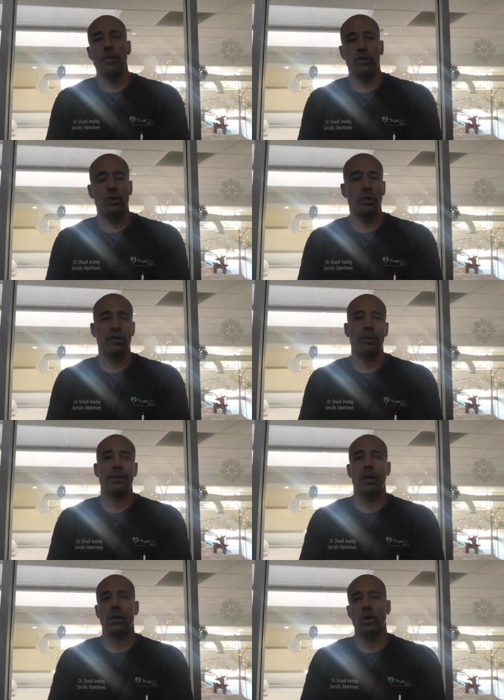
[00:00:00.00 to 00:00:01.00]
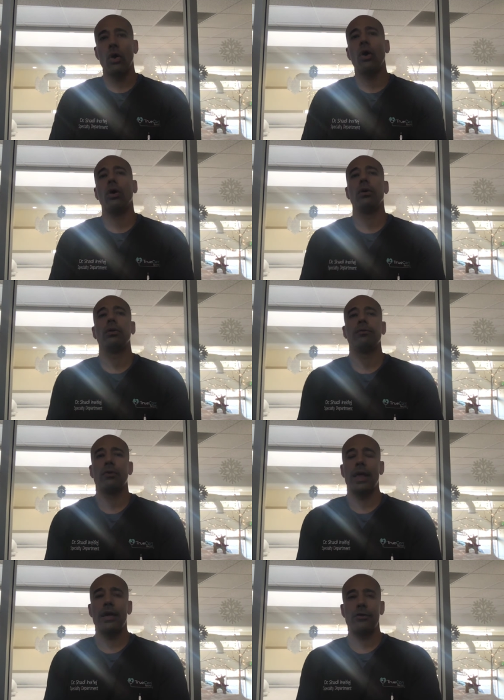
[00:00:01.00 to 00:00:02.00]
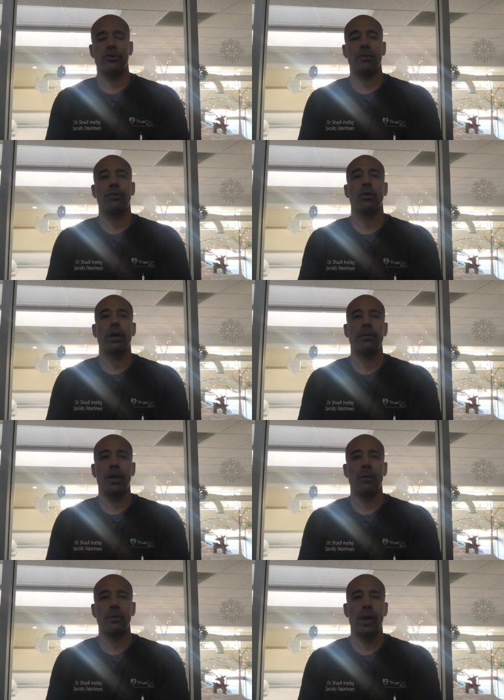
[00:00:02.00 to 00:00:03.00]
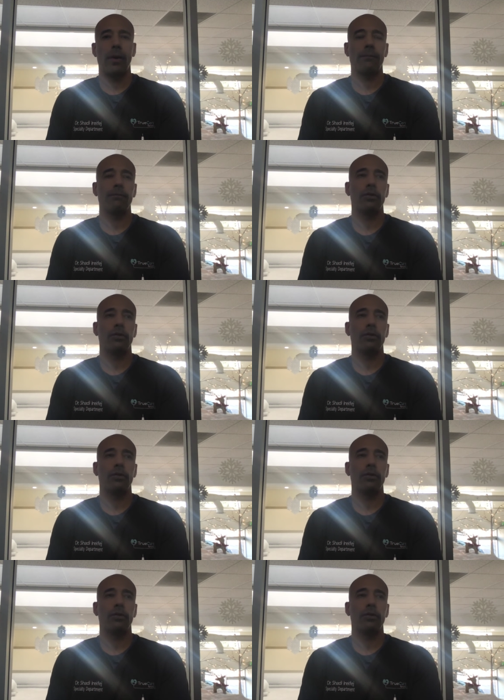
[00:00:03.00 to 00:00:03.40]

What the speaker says: then there's always somebody on call for the internship program to help you out.